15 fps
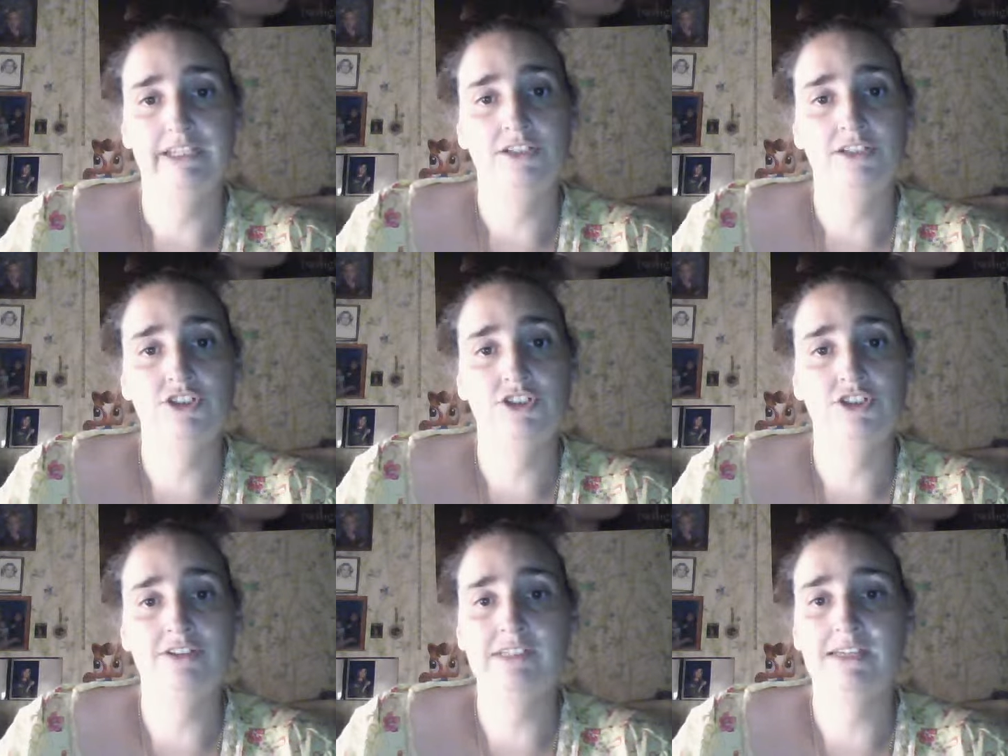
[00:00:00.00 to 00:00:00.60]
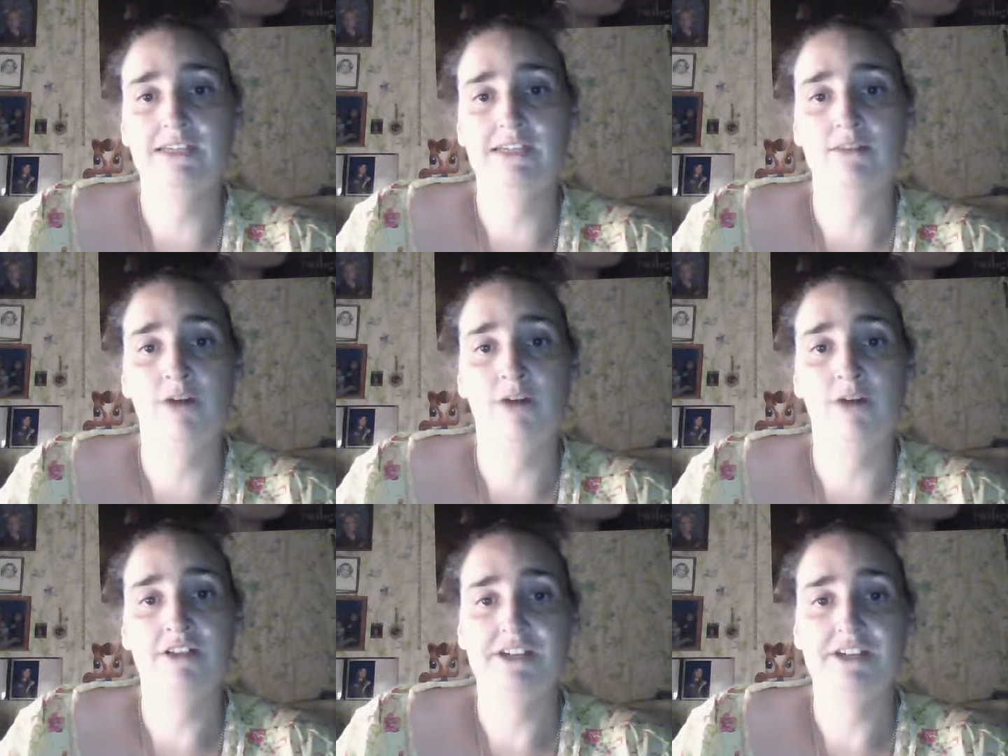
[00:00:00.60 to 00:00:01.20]
she used to get them
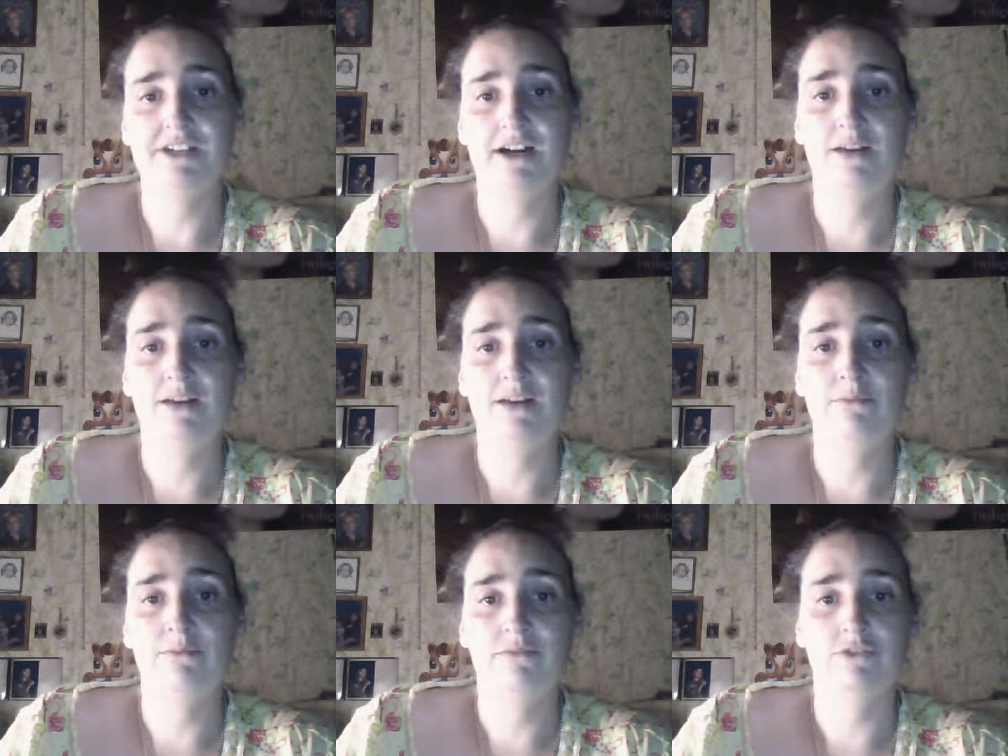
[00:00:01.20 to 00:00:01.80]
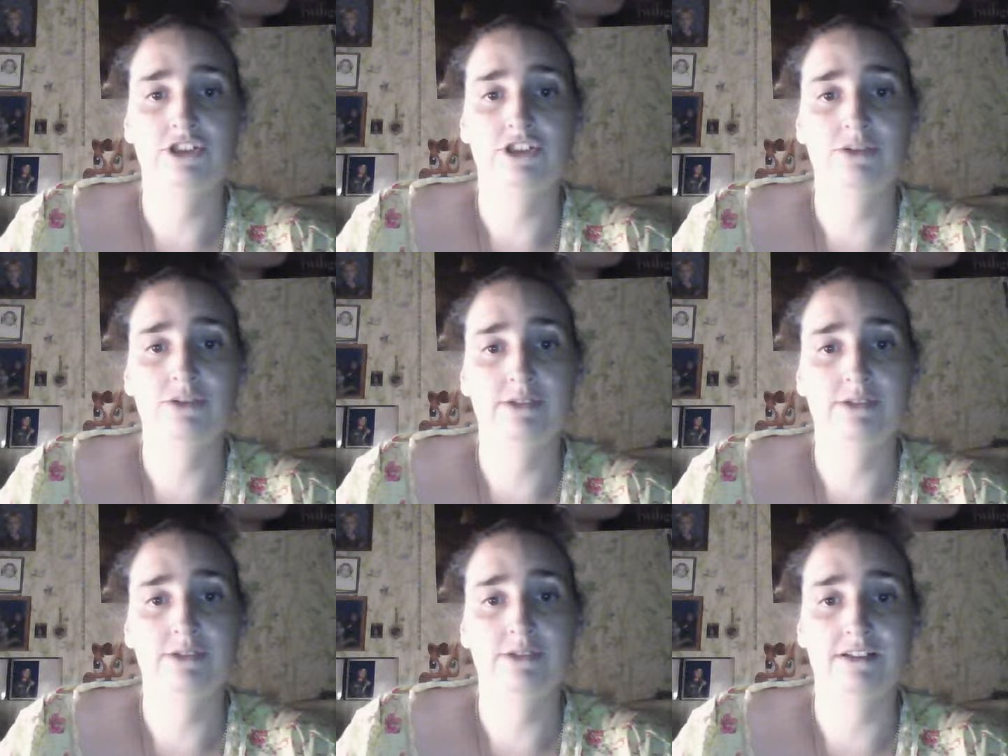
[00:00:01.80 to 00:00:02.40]
all the time when she
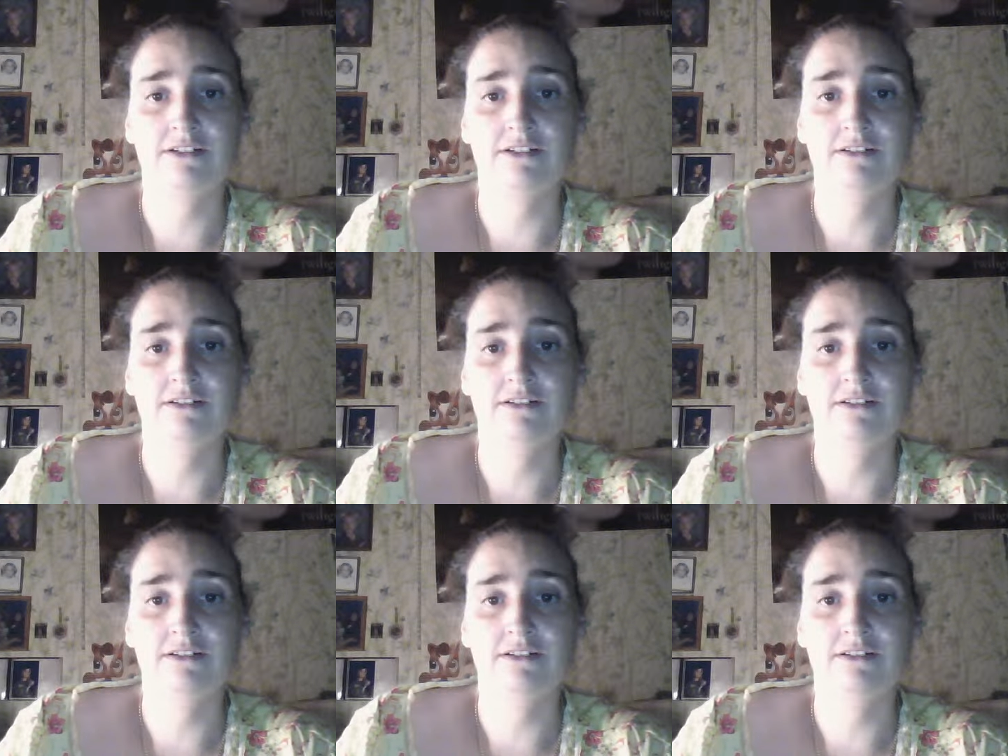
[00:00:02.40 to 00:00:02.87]
was little,